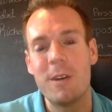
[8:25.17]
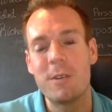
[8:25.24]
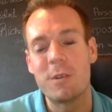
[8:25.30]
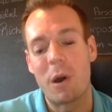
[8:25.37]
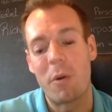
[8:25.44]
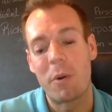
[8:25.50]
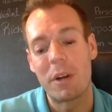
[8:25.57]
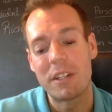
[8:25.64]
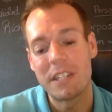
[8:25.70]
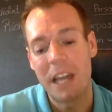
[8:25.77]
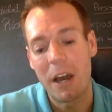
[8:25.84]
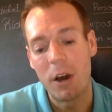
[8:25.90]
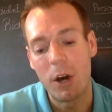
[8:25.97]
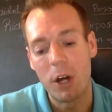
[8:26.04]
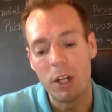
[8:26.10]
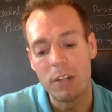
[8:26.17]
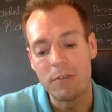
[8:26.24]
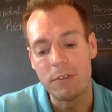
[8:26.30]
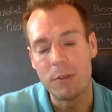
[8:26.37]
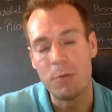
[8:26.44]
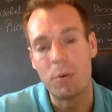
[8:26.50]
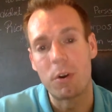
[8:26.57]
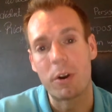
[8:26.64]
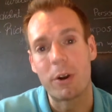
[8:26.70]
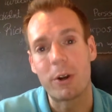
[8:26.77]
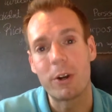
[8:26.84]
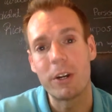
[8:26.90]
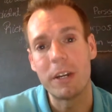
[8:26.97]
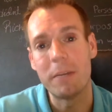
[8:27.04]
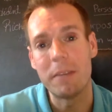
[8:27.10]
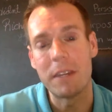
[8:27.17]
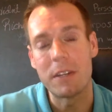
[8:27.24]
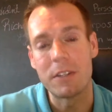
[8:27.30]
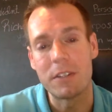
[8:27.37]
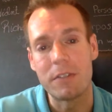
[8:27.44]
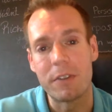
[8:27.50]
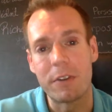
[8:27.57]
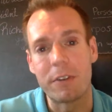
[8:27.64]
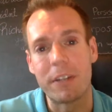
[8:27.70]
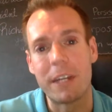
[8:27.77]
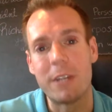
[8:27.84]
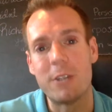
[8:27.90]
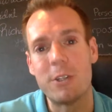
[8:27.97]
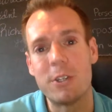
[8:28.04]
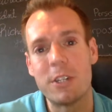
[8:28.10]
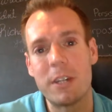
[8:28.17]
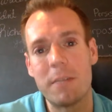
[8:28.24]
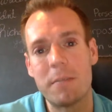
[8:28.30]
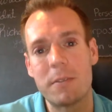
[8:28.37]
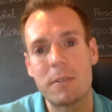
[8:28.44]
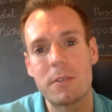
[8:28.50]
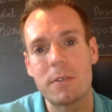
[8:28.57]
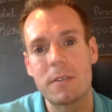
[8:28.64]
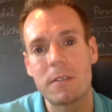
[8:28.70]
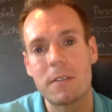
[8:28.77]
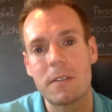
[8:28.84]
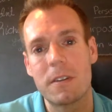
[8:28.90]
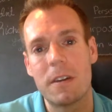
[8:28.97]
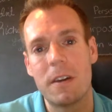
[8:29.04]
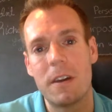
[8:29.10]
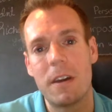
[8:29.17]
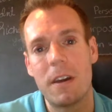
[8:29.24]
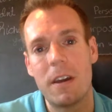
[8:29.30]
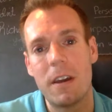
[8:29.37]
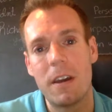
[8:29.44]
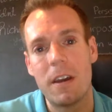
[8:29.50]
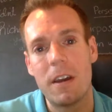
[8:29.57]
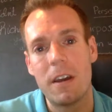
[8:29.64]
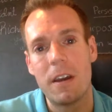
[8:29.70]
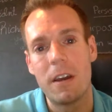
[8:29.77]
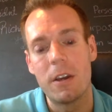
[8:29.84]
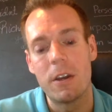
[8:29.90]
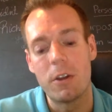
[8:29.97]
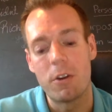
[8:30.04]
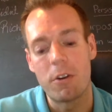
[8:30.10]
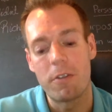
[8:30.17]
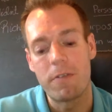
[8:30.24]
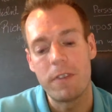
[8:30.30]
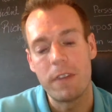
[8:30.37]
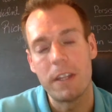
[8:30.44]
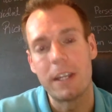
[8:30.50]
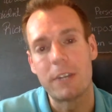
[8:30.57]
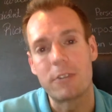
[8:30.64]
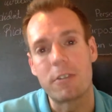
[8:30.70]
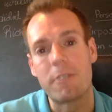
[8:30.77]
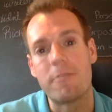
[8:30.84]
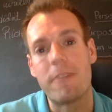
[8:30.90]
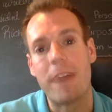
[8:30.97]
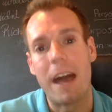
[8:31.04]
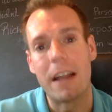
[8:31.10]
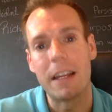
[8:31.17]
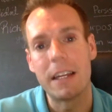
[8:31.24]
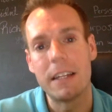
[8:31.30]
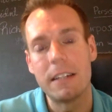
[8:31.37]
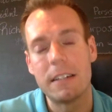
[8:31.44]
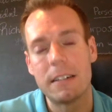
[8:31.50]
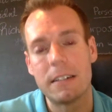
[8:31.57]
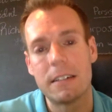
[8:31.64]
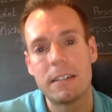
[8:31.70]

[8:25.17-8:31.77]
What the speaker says: So I want to tell all of you who are hurting because of your relationships, your feelings are valid.